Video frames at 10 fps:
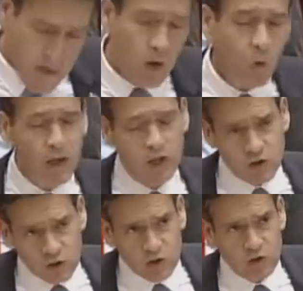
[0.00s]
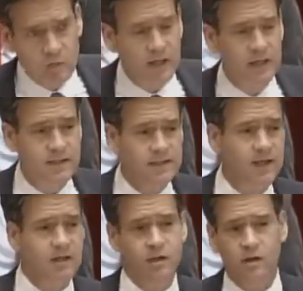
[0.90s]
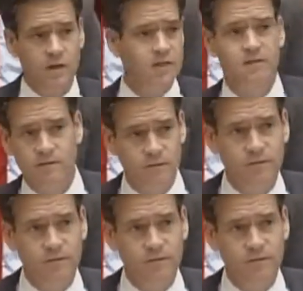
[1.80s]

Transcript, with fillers: What concerns me is that there is,